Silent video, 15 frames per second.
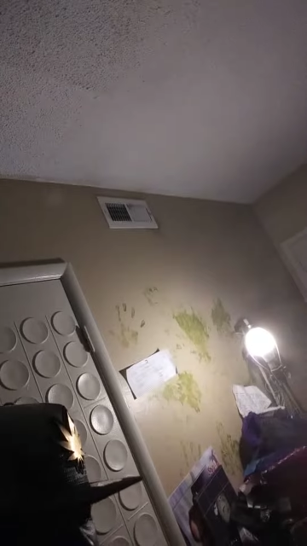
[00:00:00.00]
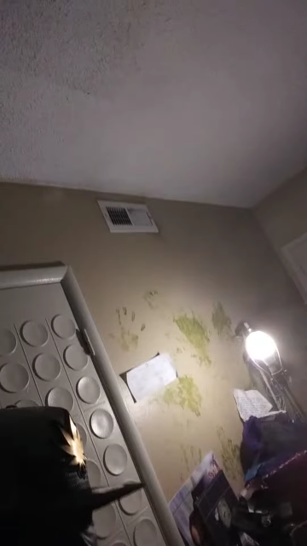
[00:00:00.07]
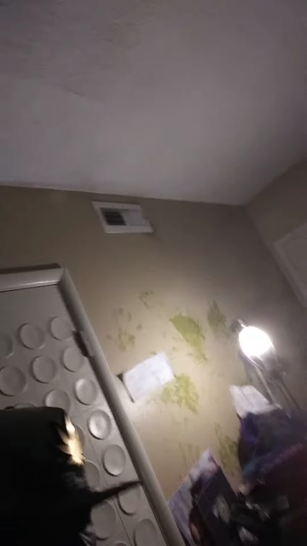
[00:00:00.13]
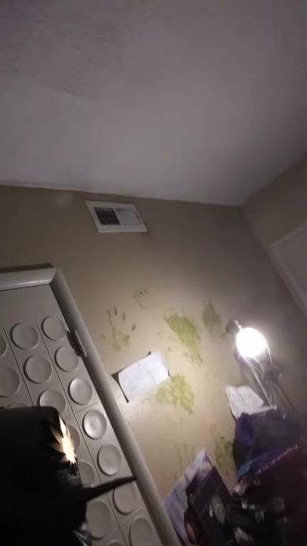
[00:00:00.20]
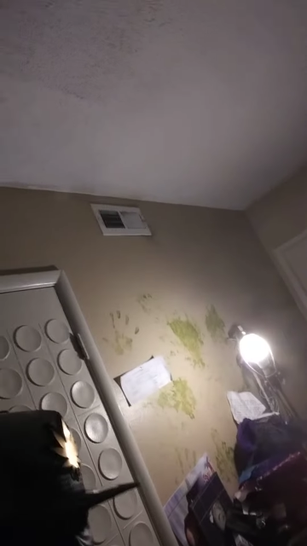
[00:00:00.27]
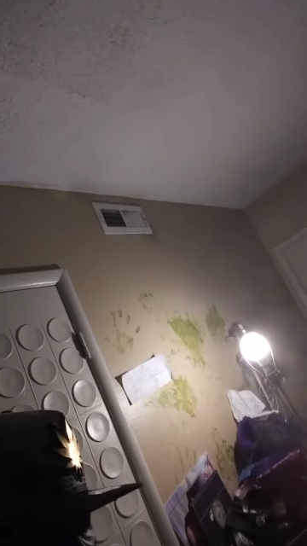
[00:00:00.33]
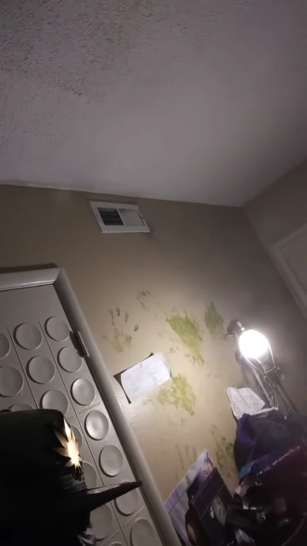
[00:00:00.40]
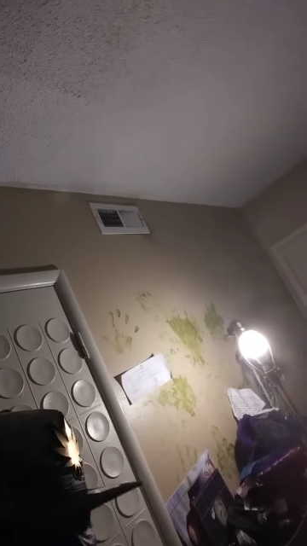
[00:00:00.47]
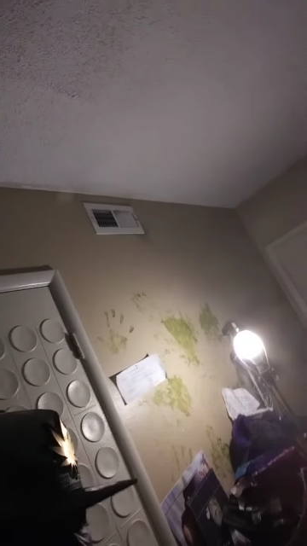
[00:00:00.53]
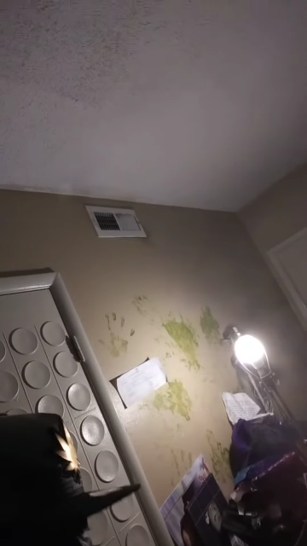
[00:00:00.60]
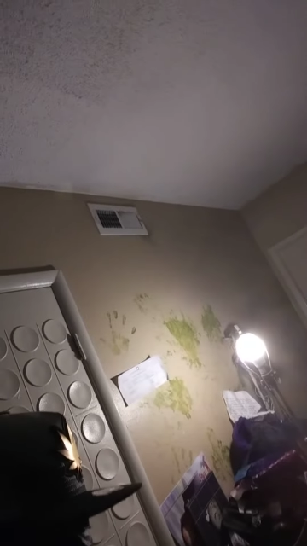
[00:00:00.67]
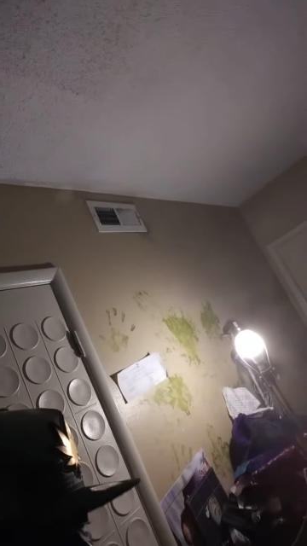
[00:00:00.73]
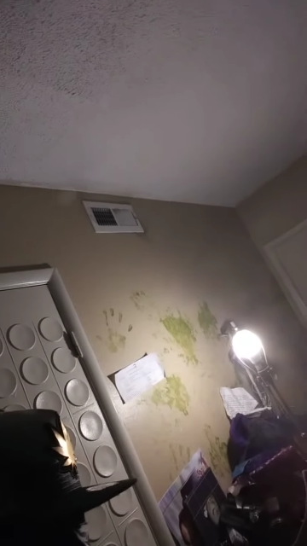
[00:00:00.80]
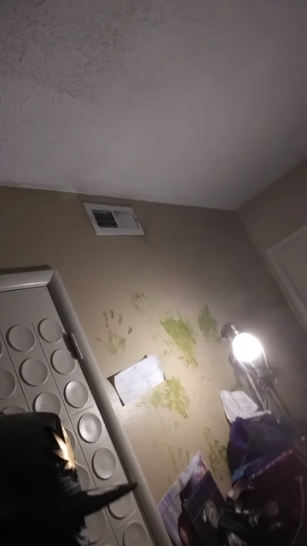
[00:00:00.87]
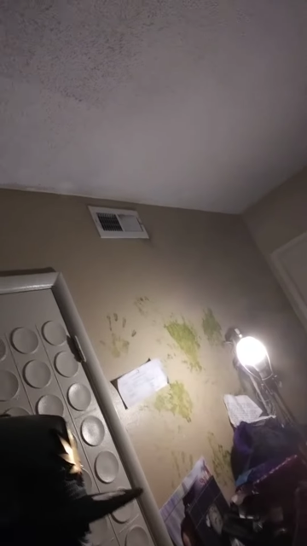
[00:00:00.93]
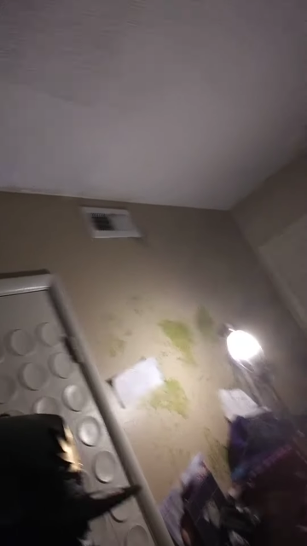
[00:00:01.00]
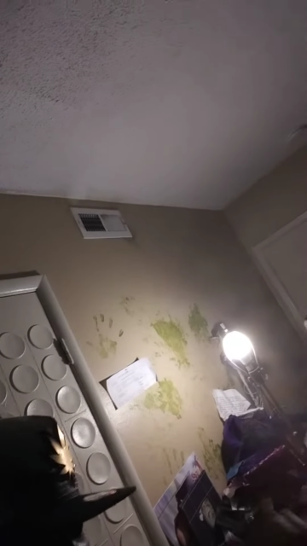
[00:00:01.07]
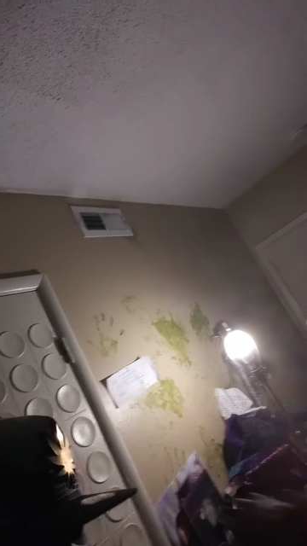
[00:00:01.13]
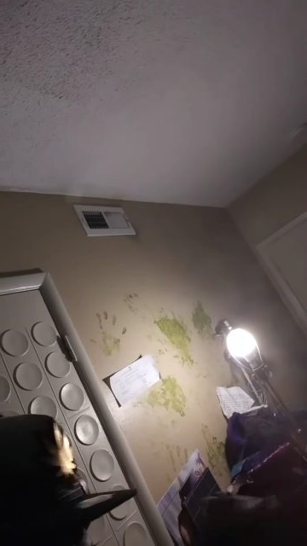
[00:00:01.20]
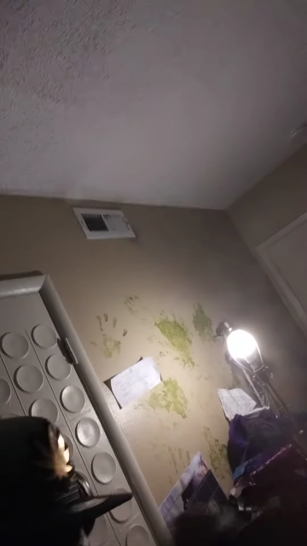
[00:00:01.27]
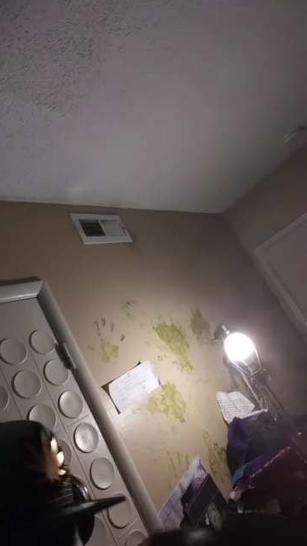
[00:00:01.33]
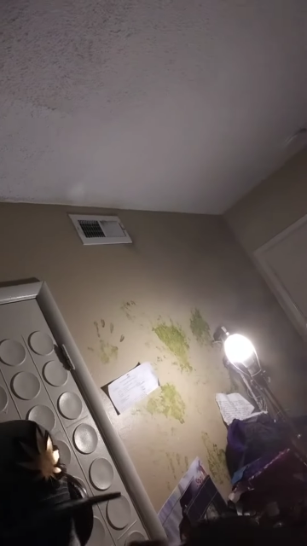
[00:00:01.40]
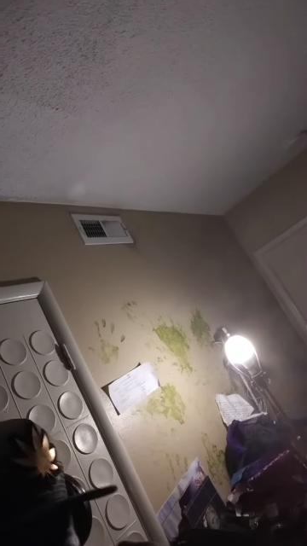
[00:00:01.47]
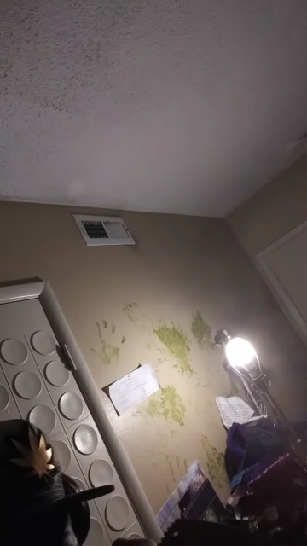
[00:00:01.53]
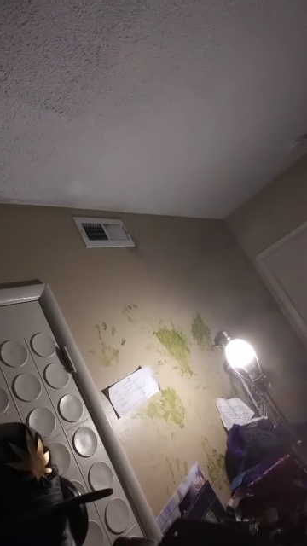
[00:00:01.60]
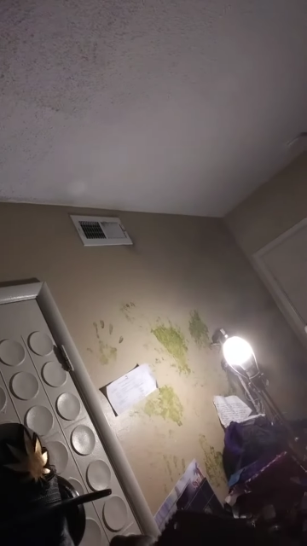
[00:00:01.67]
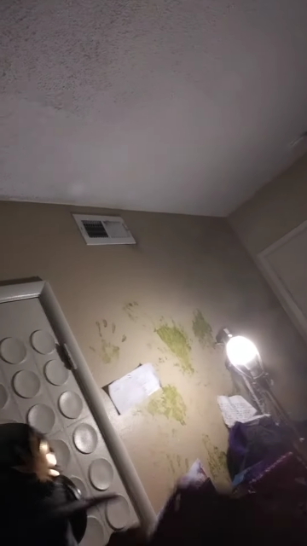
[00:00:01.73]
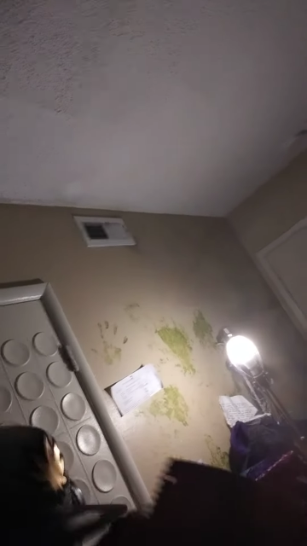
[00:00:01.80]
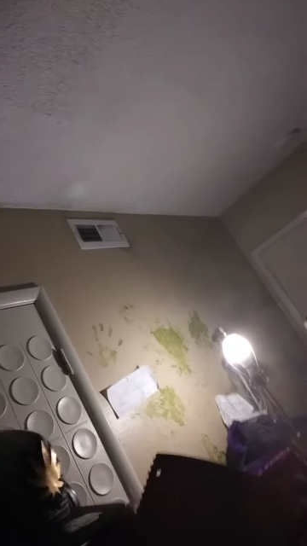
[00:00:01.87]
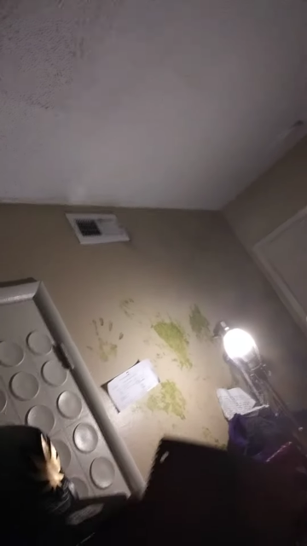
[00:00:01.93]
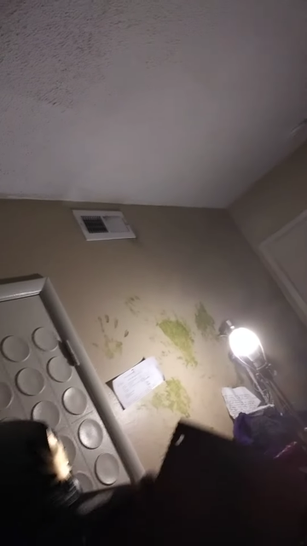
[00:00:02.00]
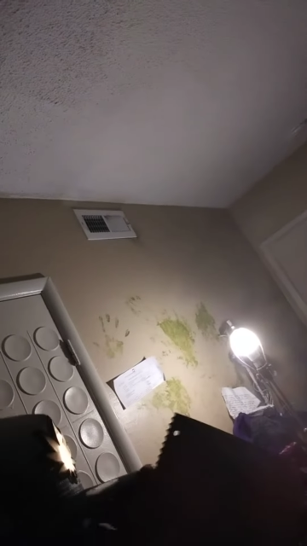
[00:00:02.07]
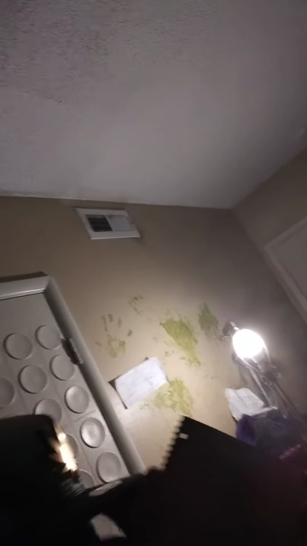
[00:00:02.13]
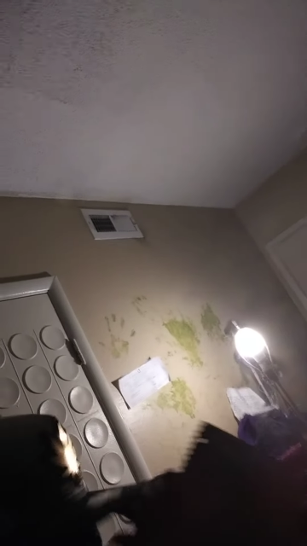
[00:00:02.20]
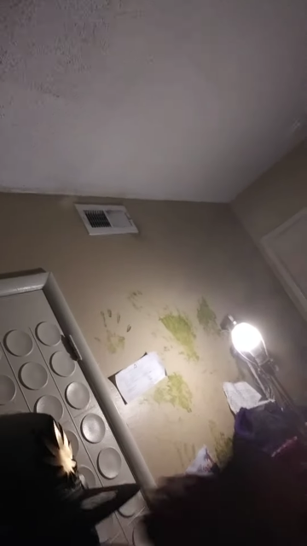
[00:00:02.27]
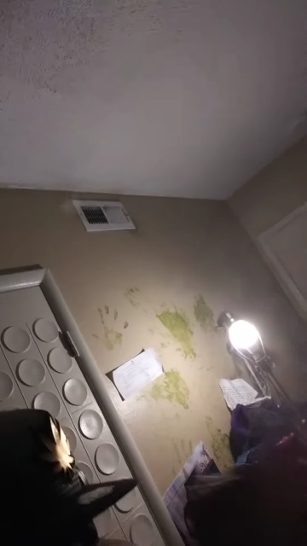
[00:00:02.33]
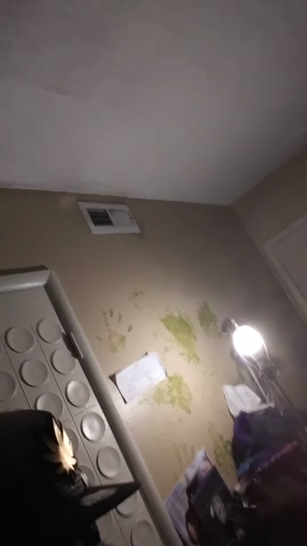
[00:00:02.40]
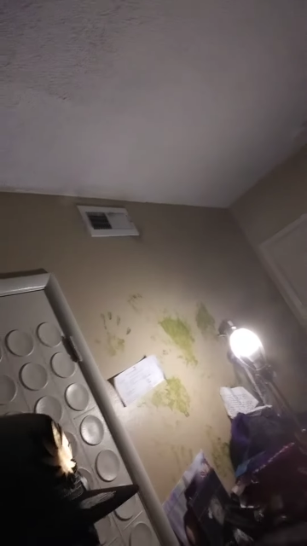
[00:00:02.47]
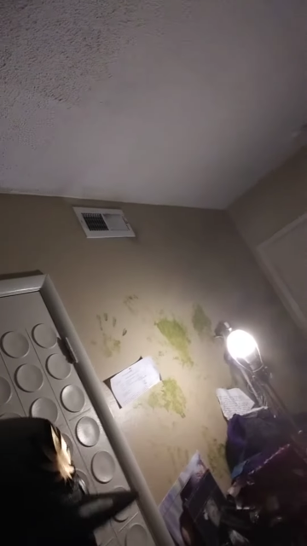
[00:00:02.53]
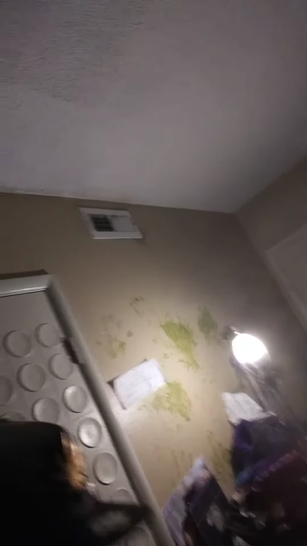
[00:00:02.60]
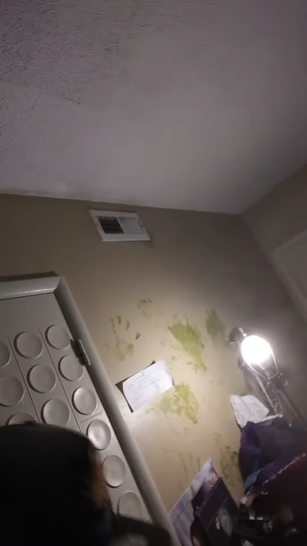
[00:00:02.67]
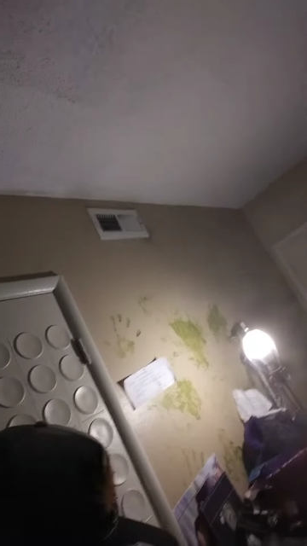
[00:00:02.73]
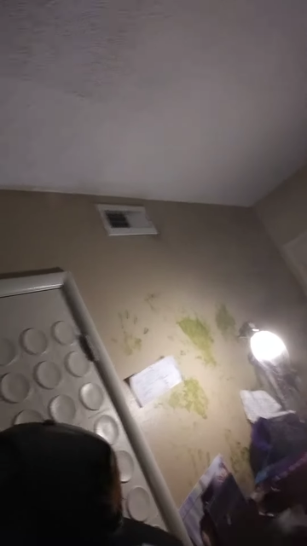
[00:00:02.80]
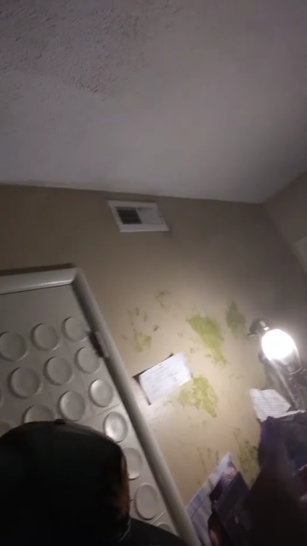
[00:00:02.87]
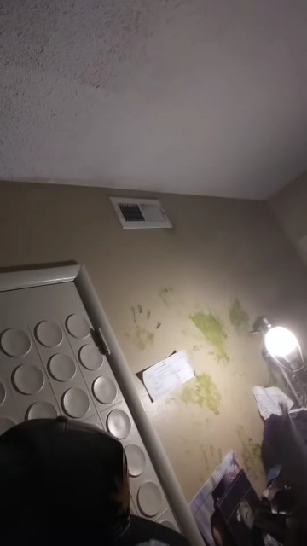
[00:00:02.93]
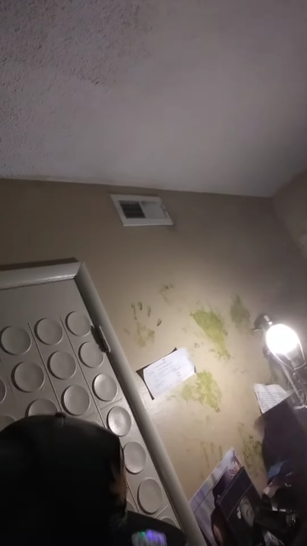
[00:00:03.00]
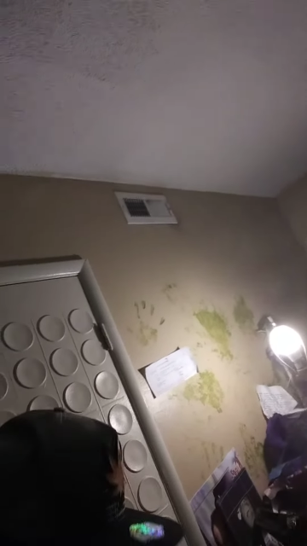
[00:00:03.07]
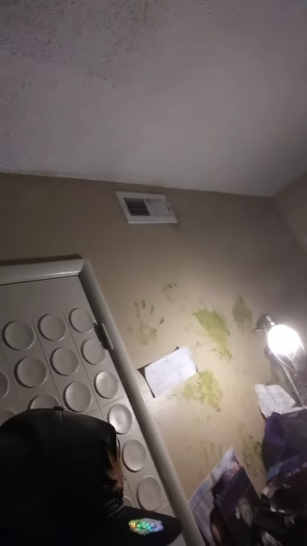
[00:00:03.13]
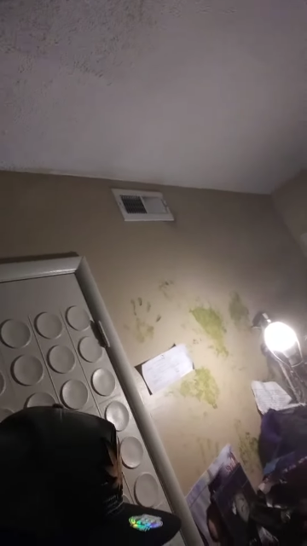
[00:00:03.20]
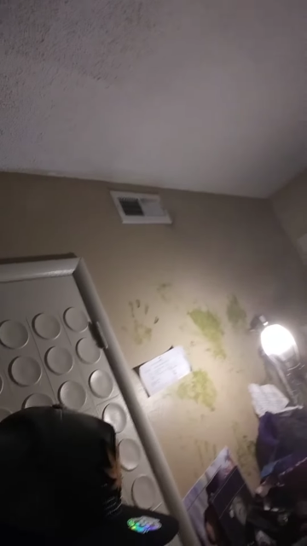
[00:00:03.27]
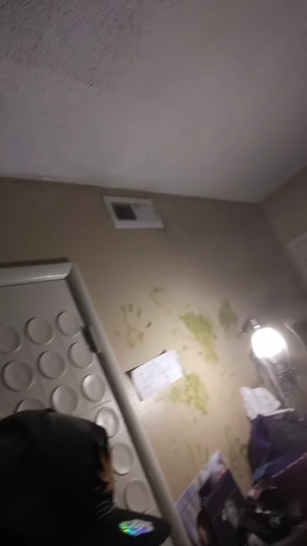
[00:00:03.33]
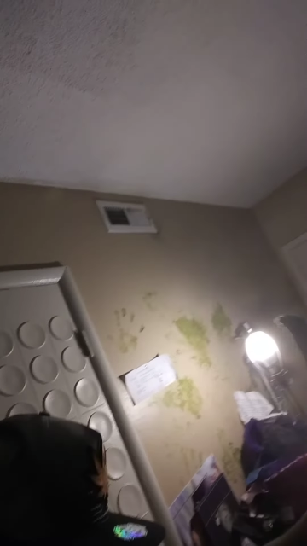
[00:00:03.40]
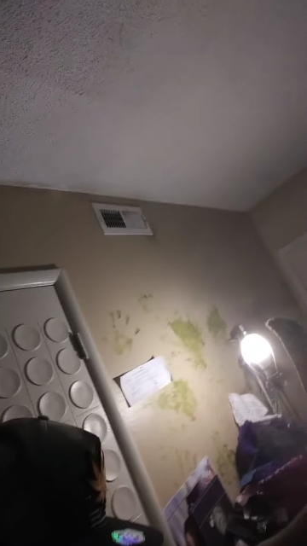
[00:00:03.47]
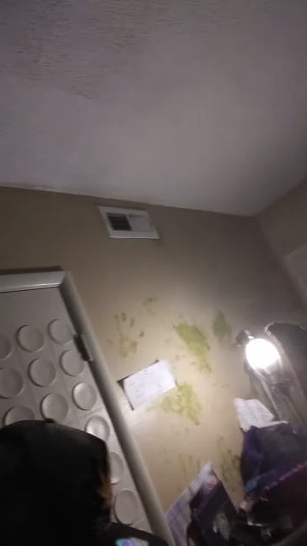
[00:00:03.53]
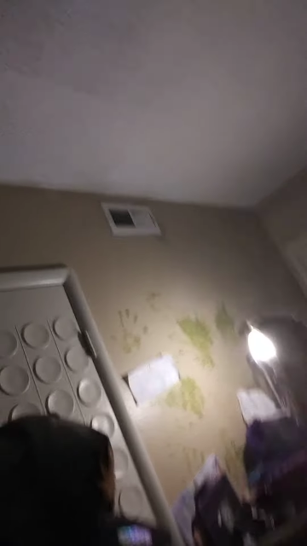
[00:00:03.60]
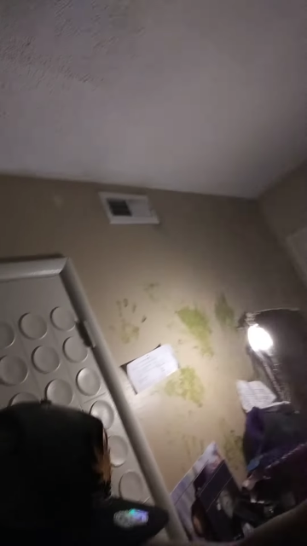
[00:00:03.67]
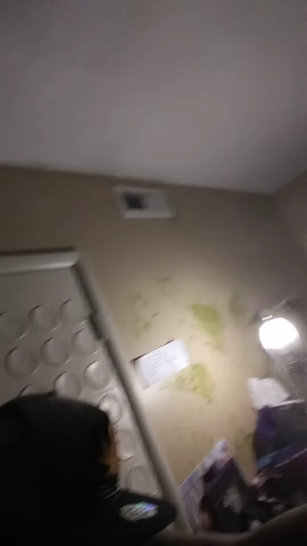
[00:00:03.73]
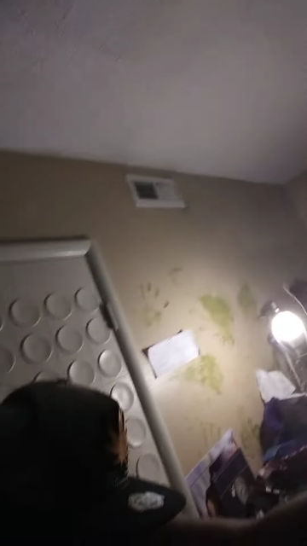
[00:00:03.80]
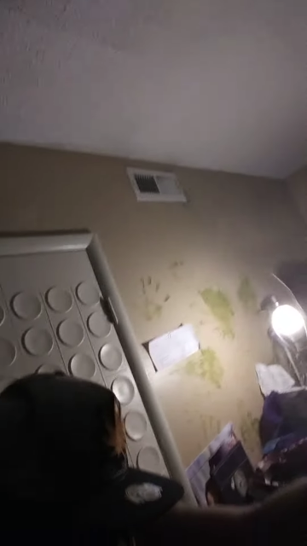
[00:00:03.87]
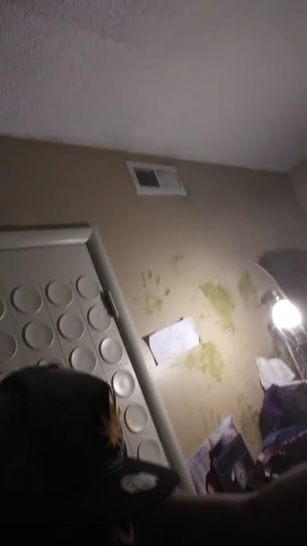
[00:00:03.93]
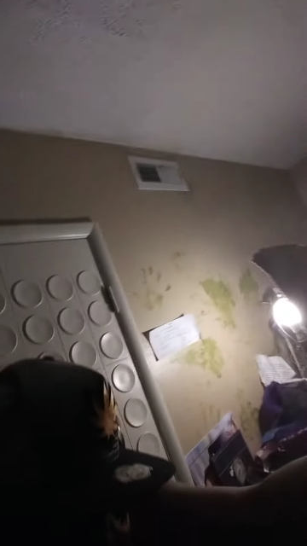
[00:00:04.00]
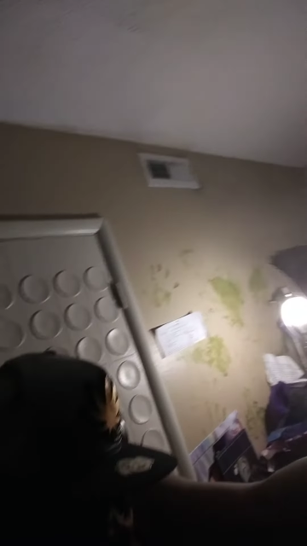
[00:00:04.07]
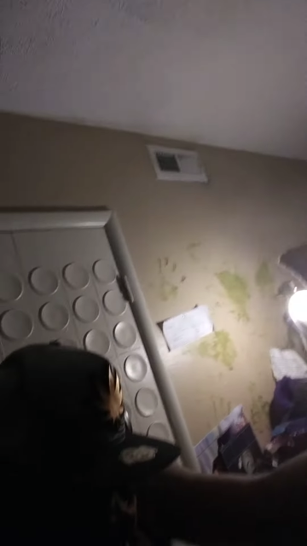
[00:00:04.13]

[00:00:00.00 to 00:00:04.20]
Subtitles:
Nobody's mouth can be seen.